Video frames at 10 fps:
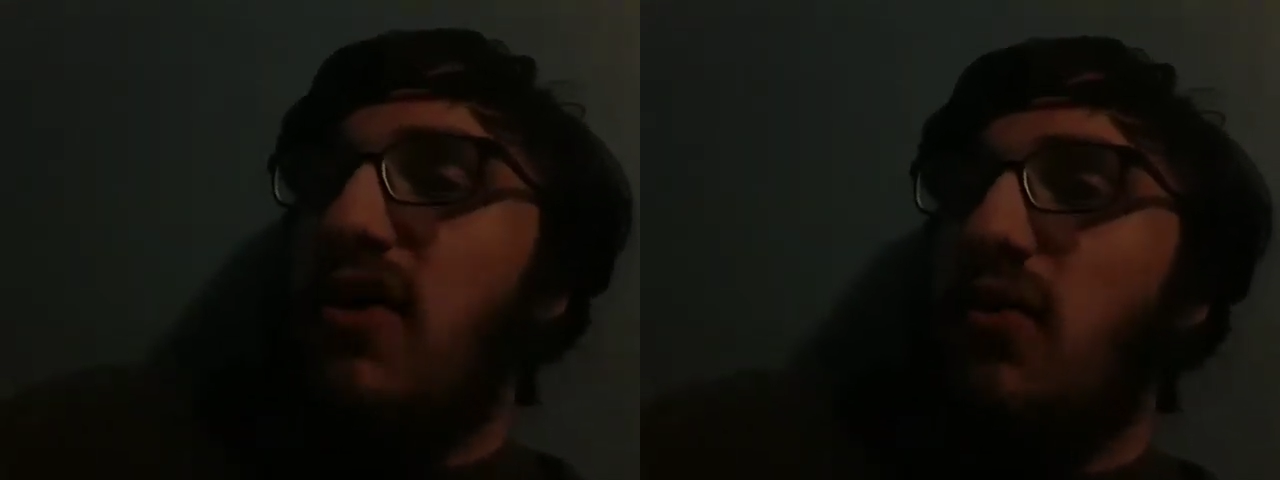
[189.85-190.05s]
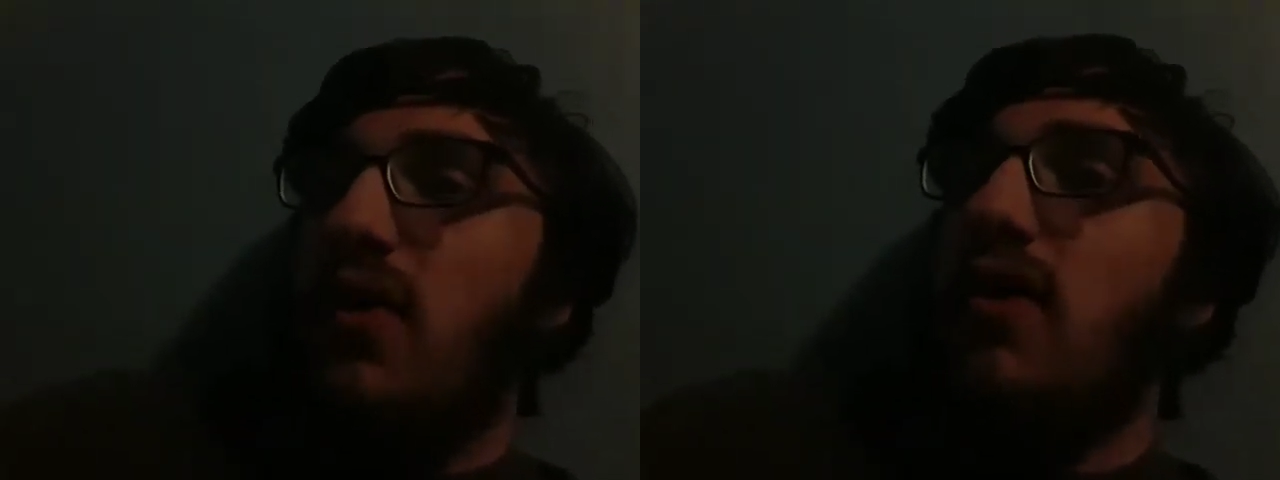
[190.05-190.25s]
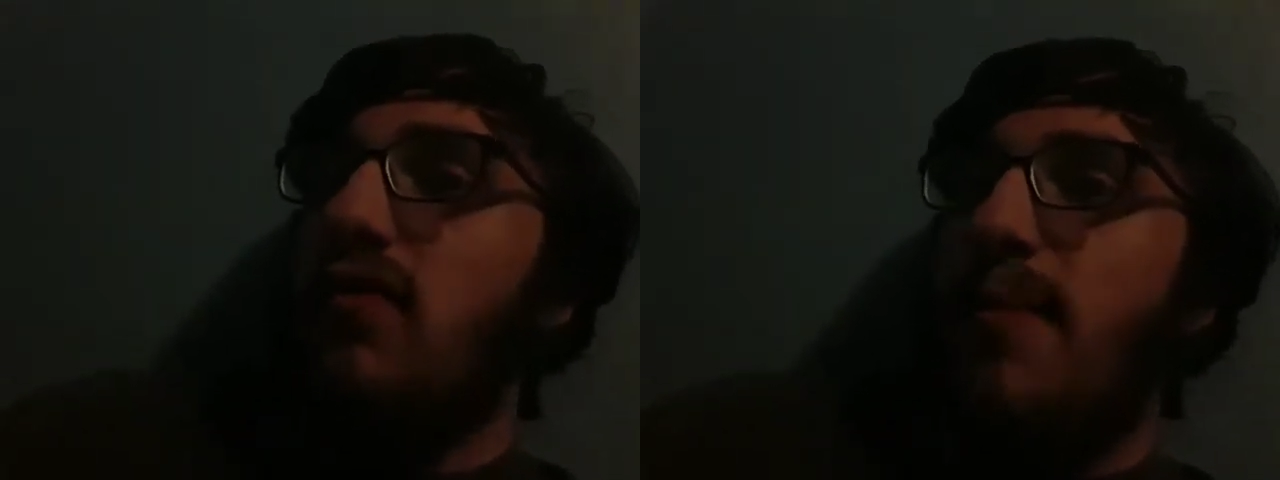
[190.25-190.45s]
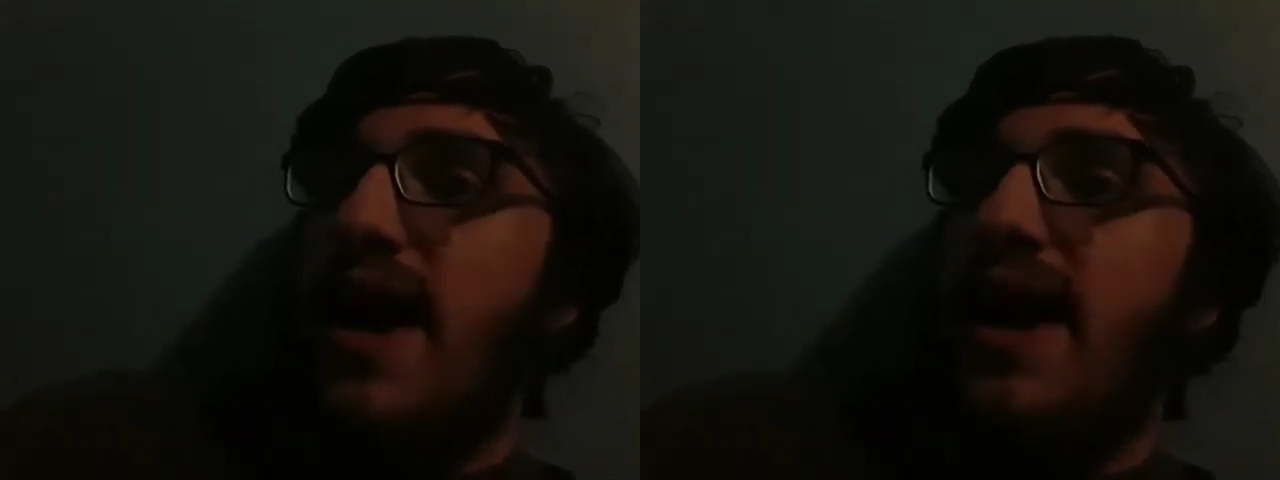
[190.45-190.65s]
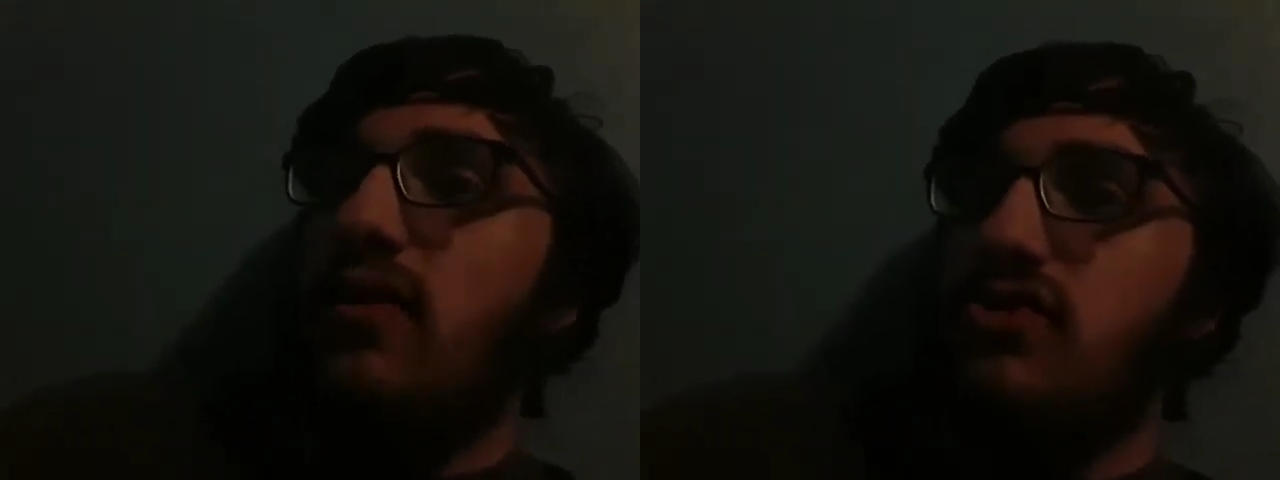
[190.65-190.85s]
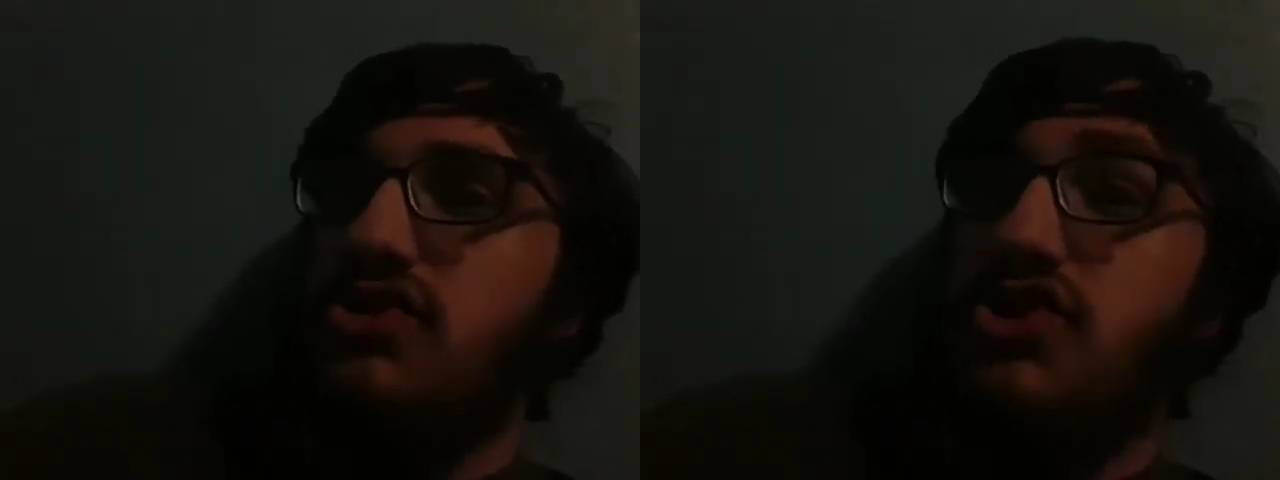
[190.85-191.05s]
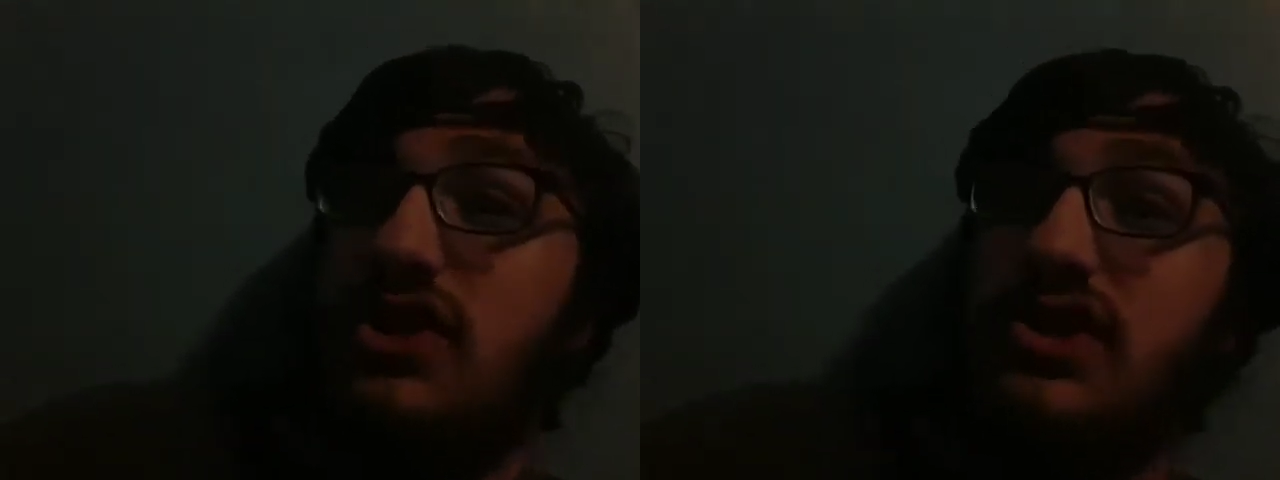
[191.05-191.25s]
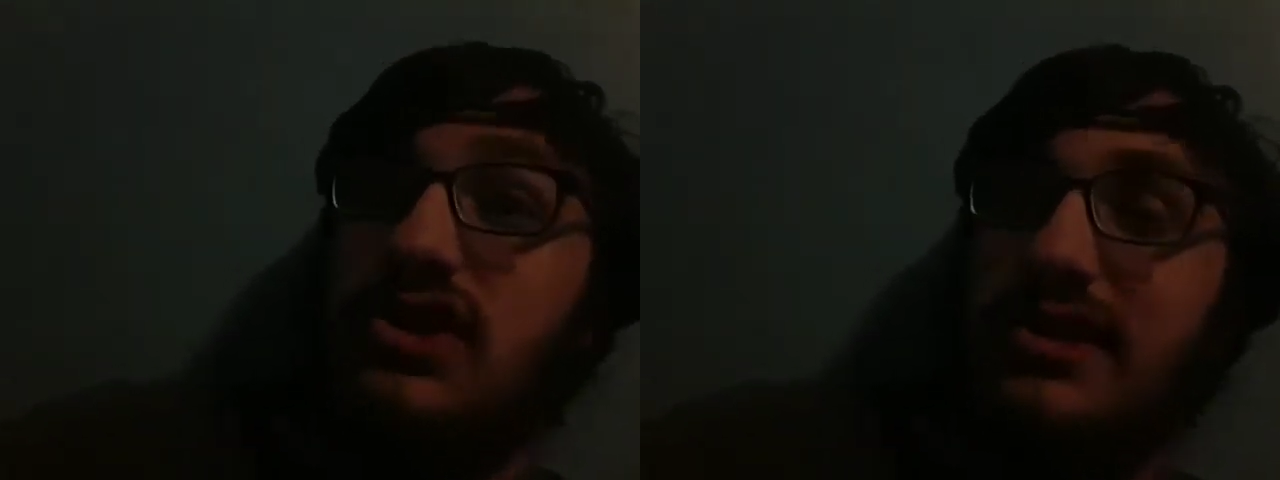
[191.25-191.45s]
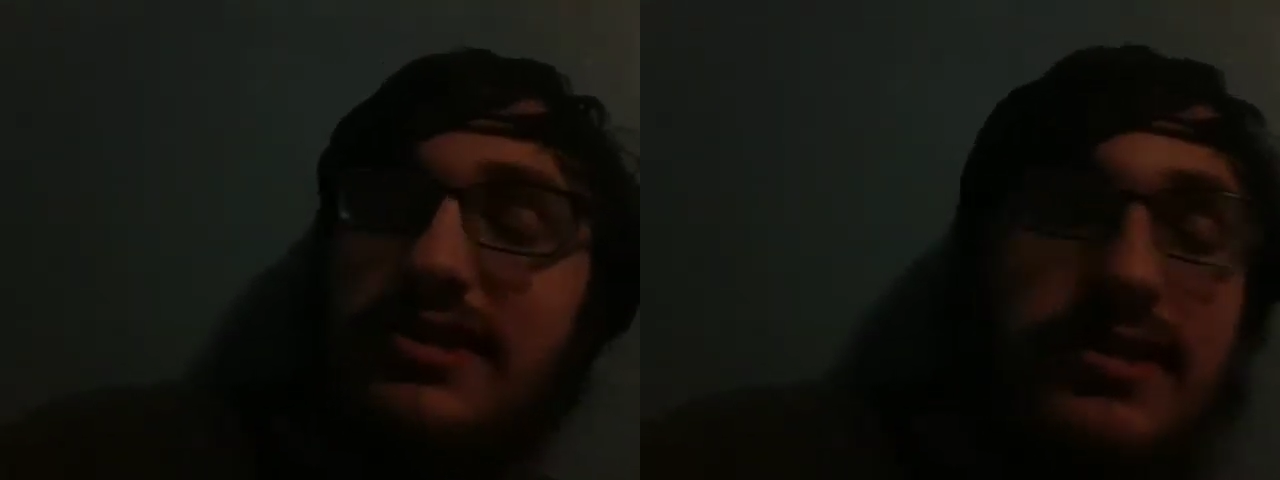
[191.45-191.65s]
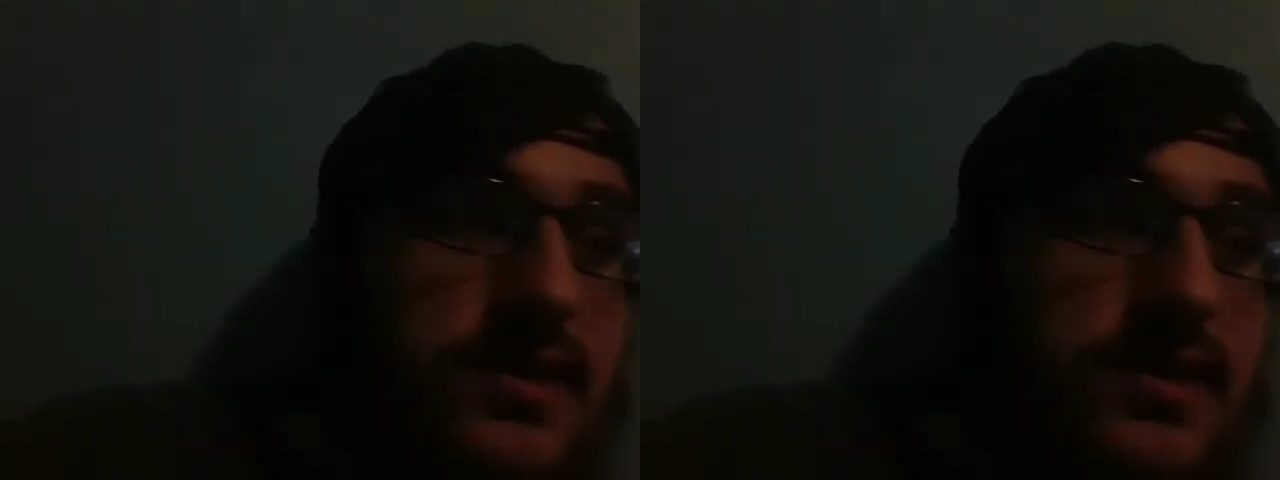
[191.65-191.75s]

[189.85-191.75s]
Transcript: all the way over to my house just to